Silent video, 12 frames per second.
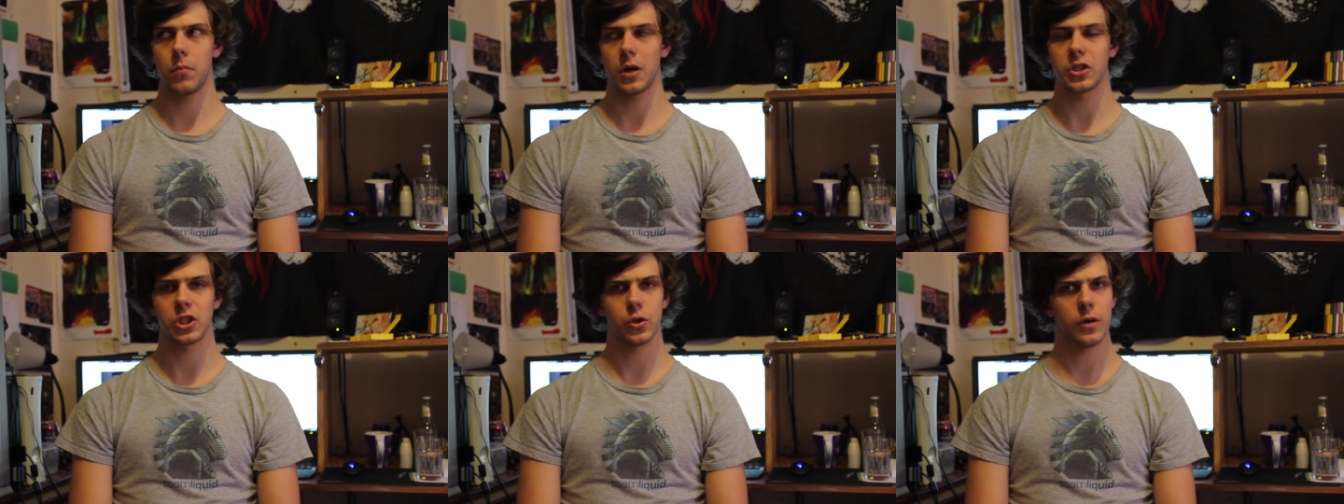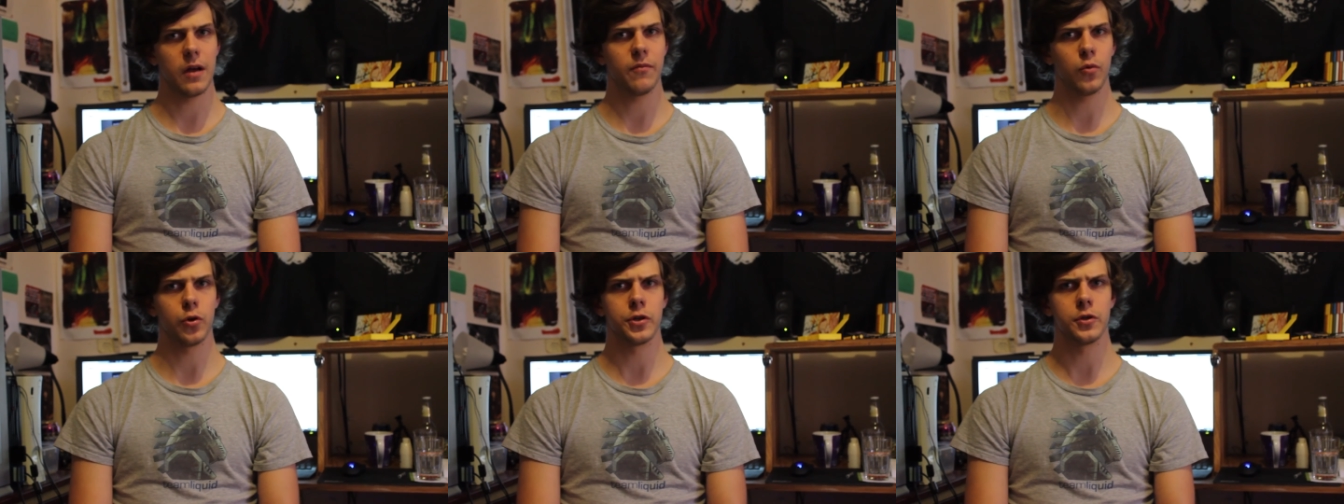I should
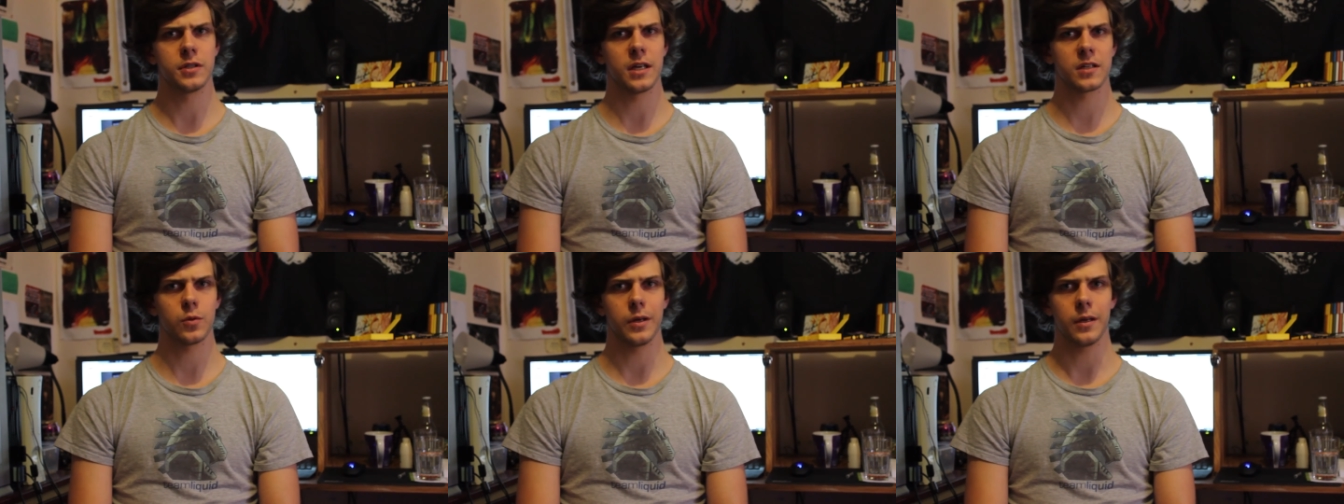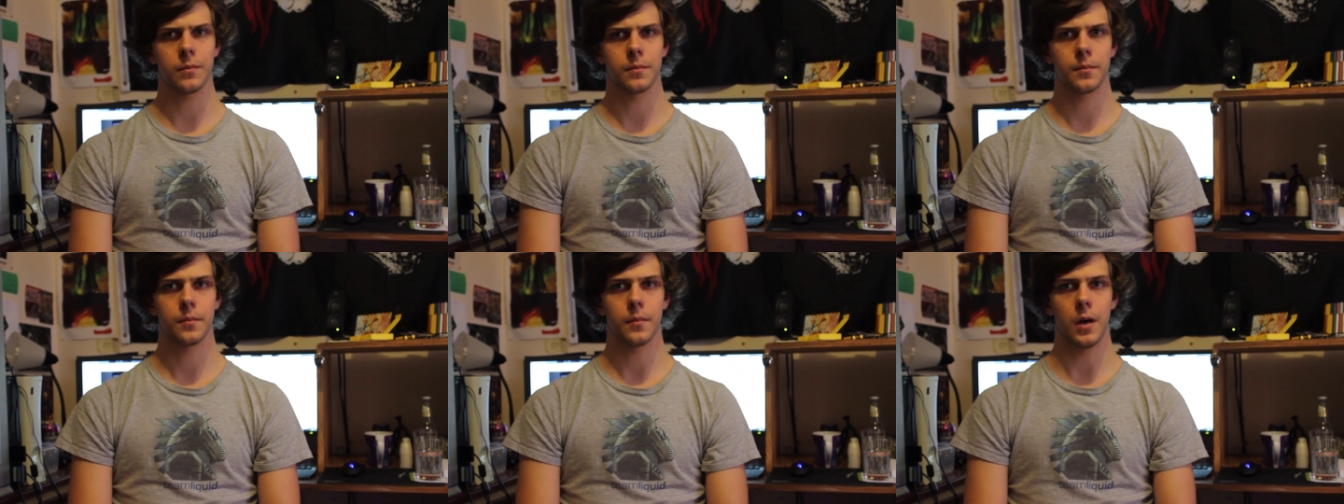have more news next week,
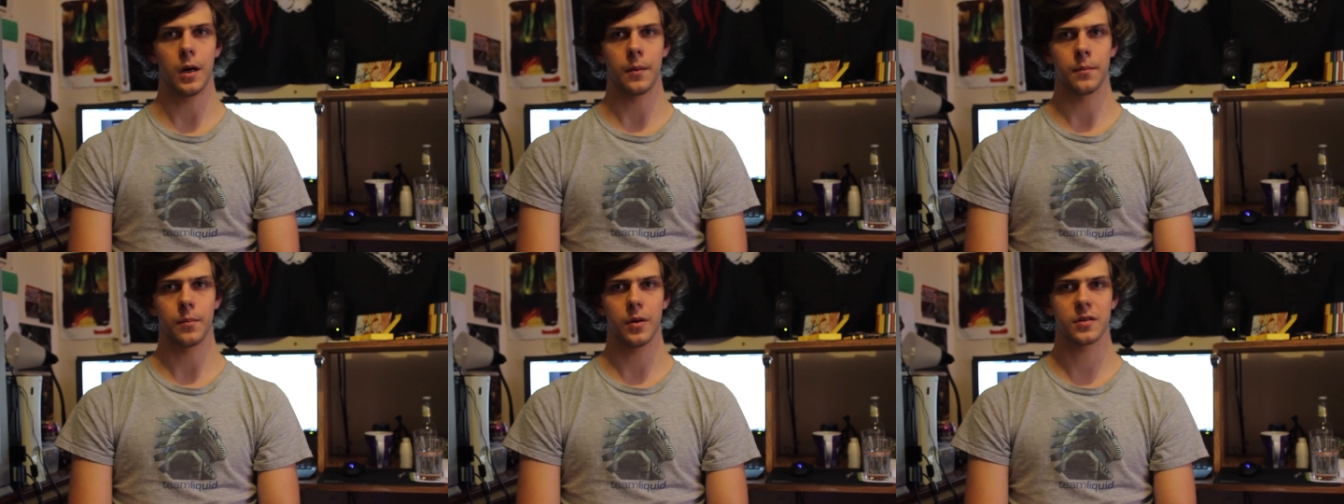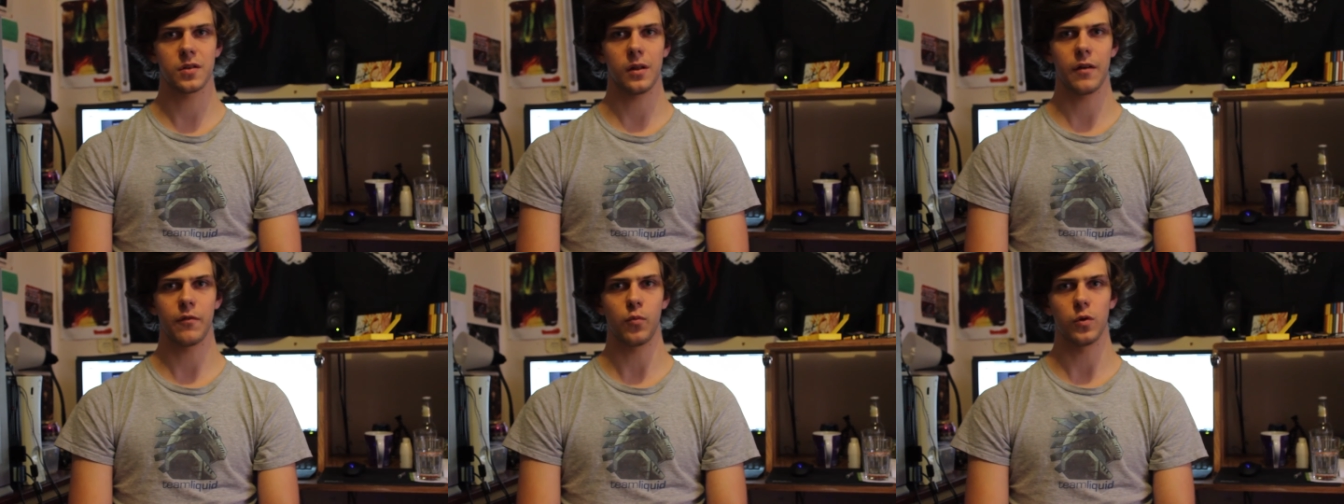um, because
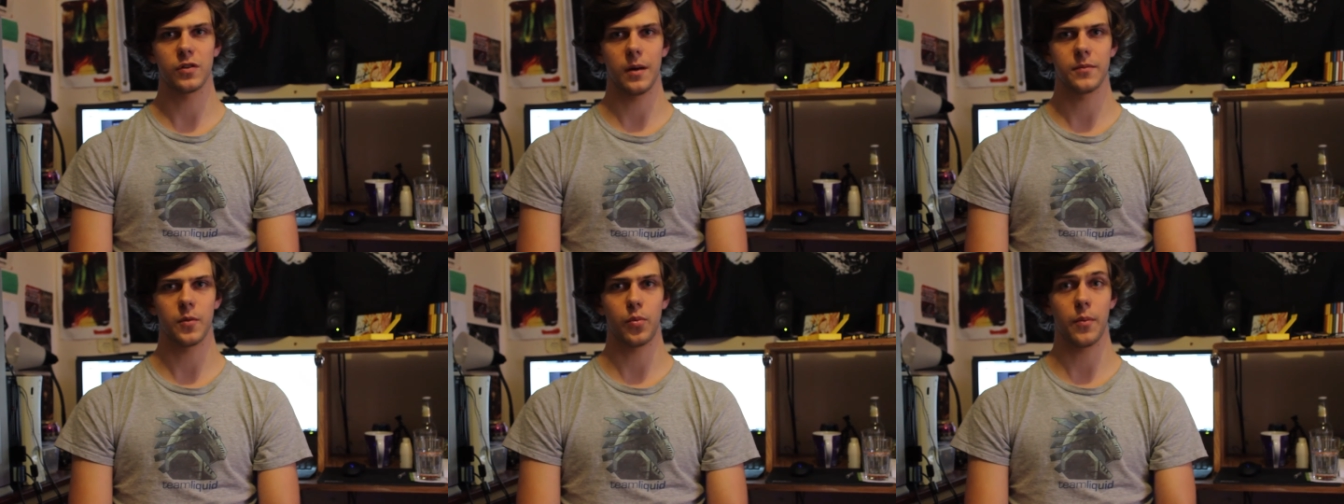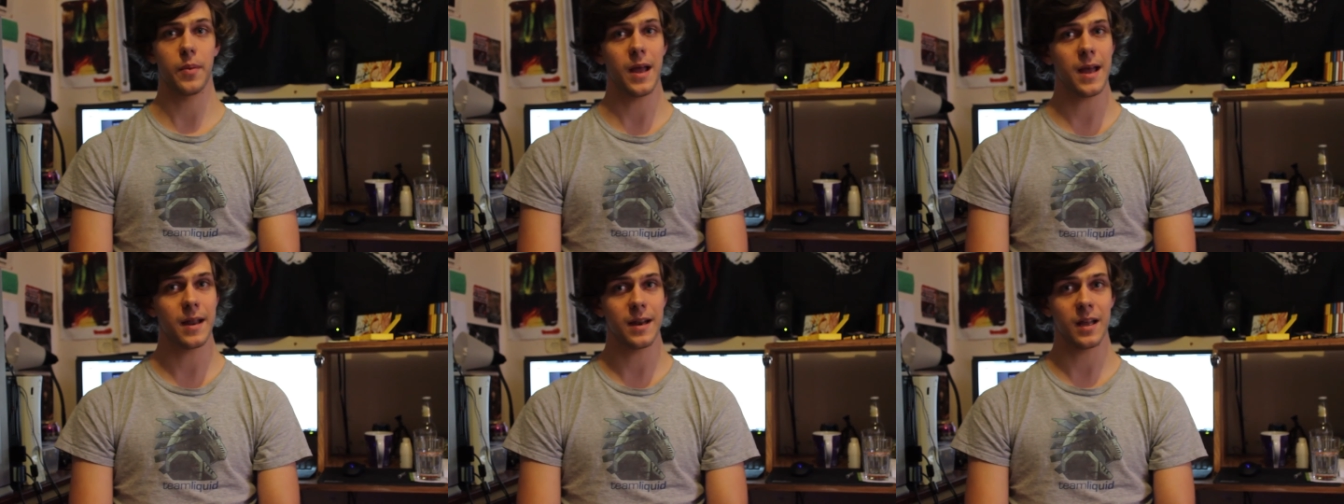I'll have more time to
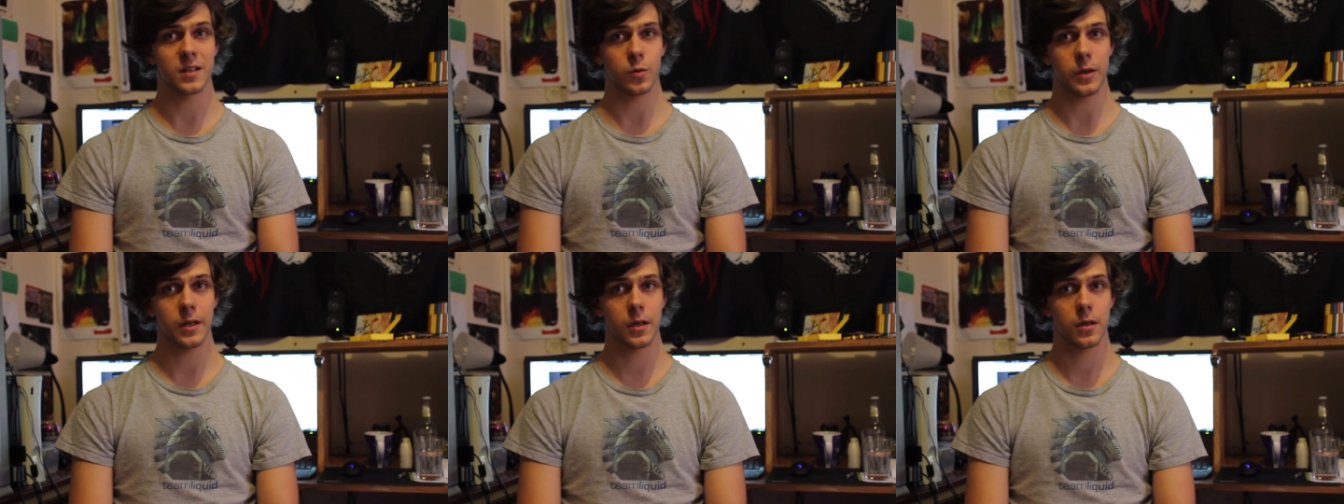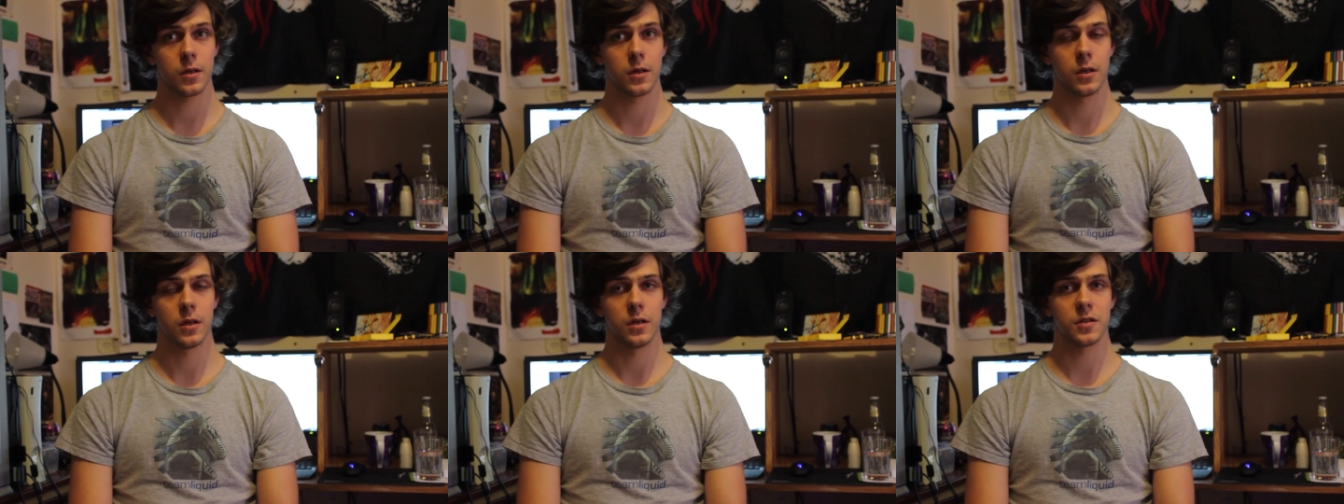prepare next week,
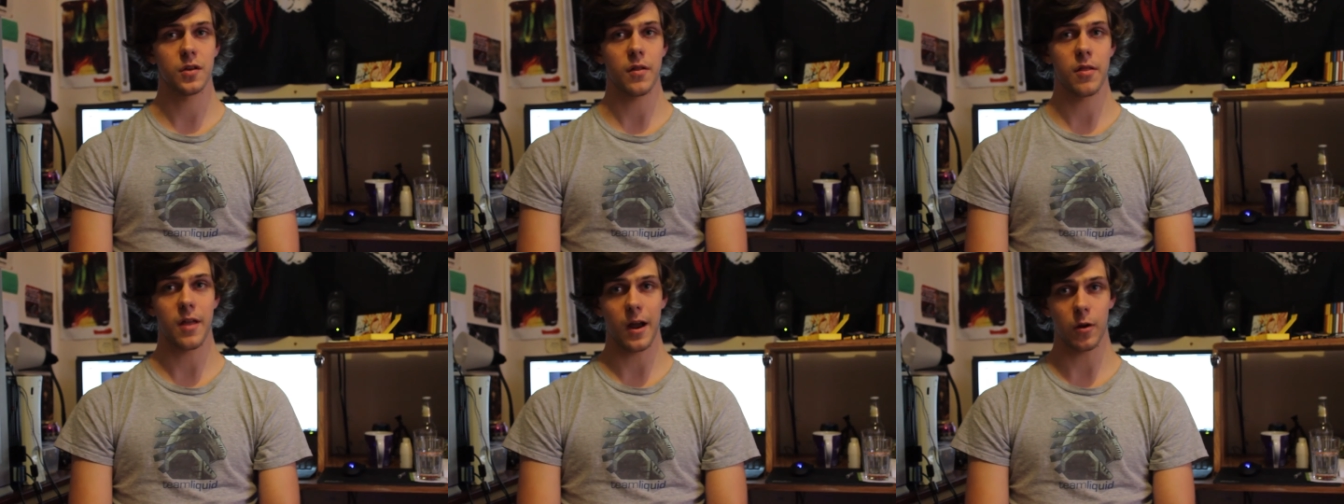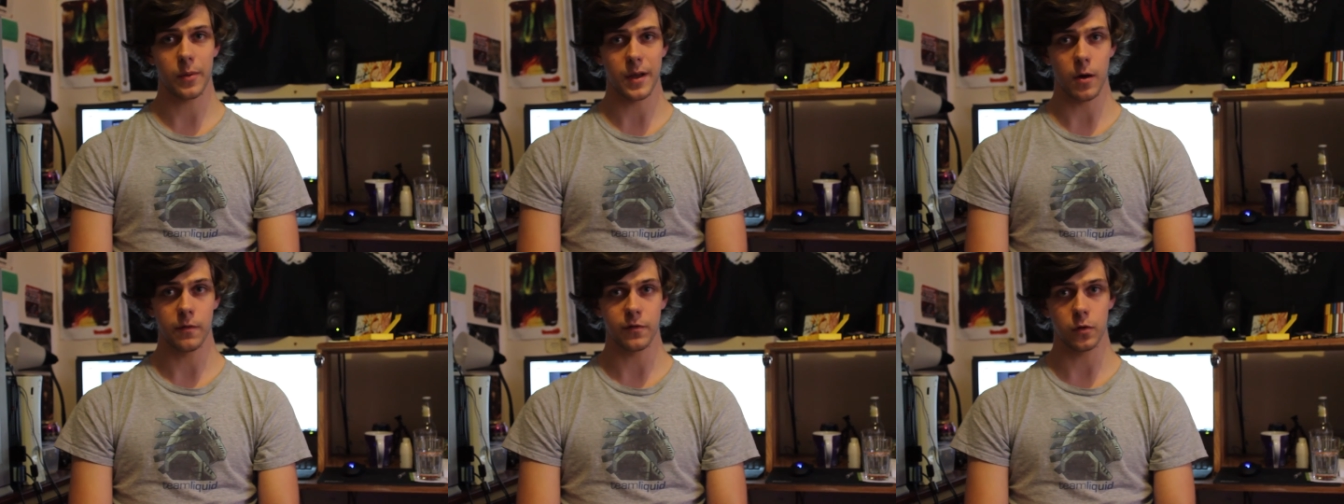so that'll be
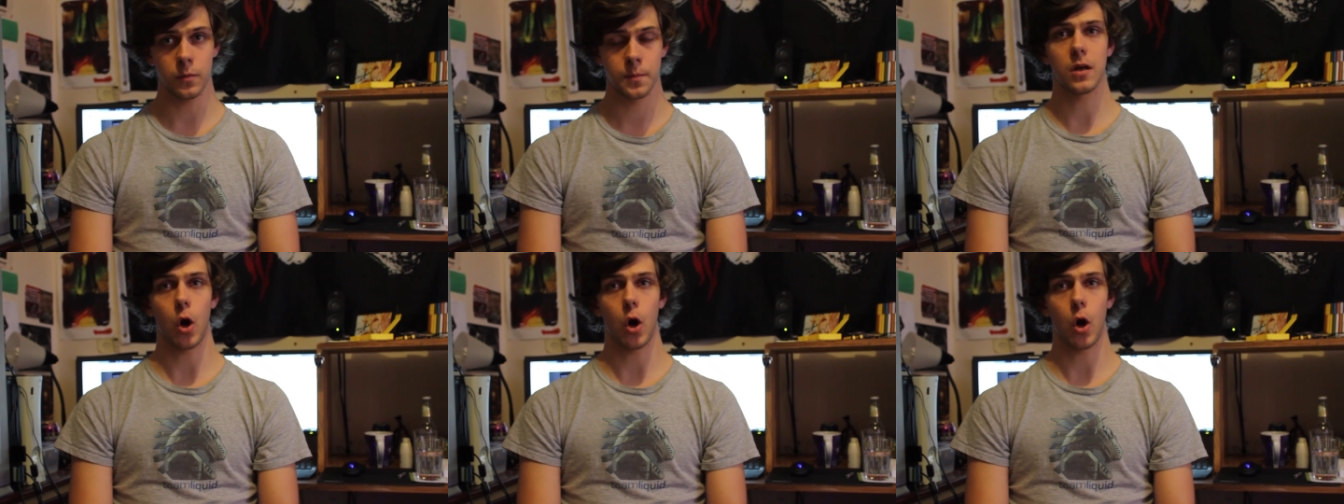helpful.